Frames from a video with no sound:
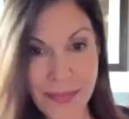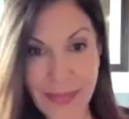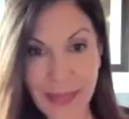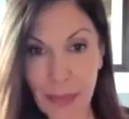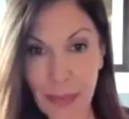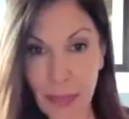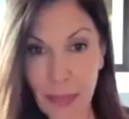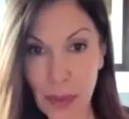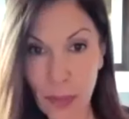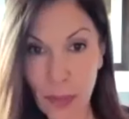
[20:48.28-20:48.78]

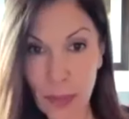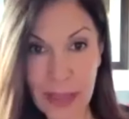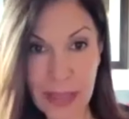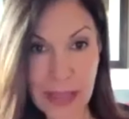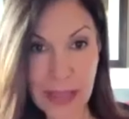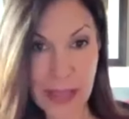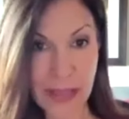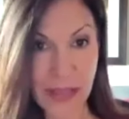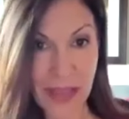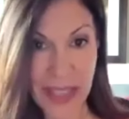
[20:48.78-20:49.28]
the blue
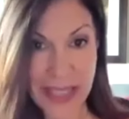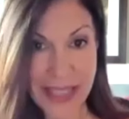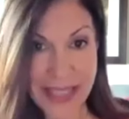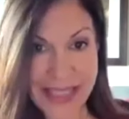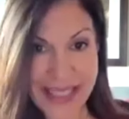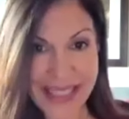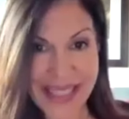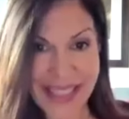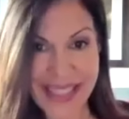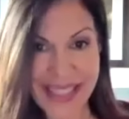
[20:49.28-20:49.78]
beings of light.
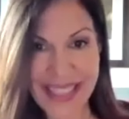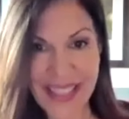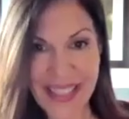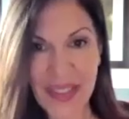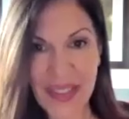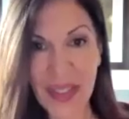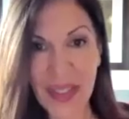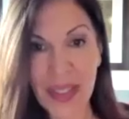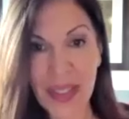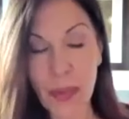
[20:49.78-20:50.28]
That's, you
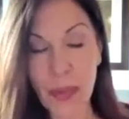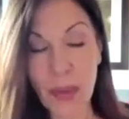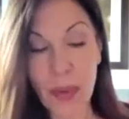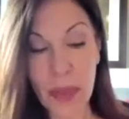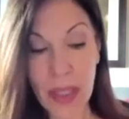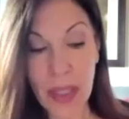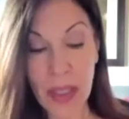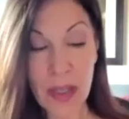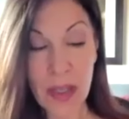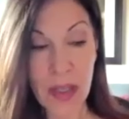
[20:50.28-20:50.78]
know, that's what
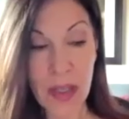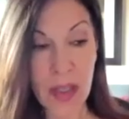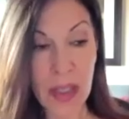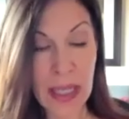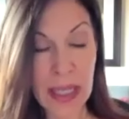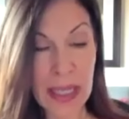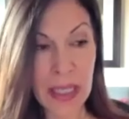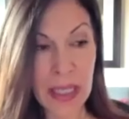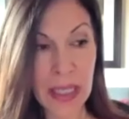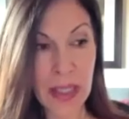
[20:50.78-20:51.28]
we are.
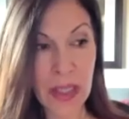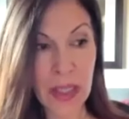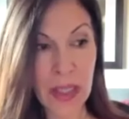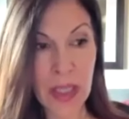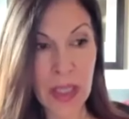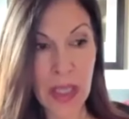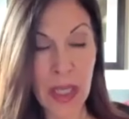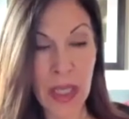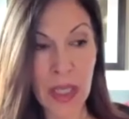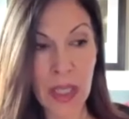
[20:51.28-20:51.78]
And
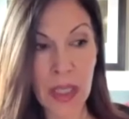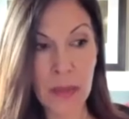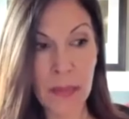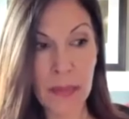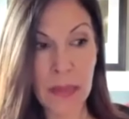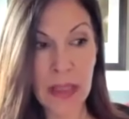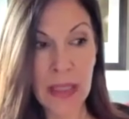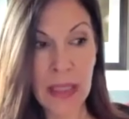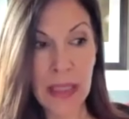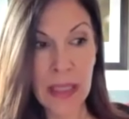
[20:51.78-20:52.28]

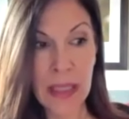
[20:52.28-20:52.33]
um,